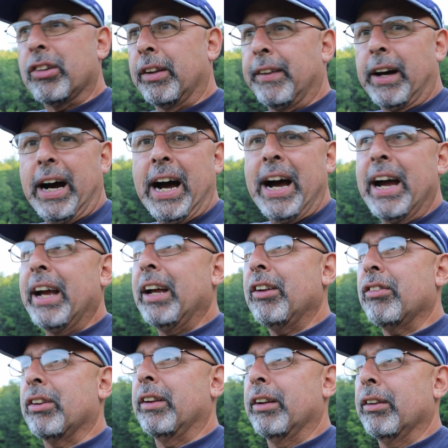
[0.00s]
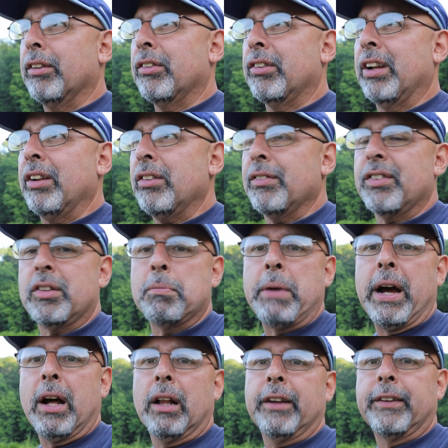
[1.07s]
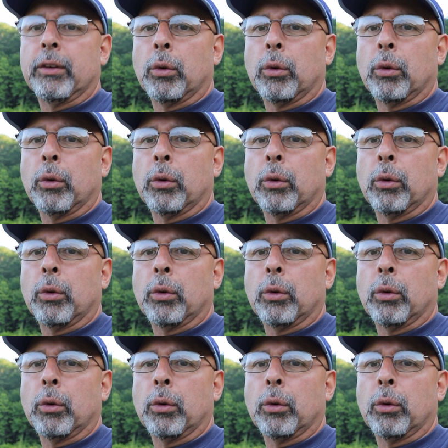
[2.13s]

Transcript: and the eyes and the sense of smell and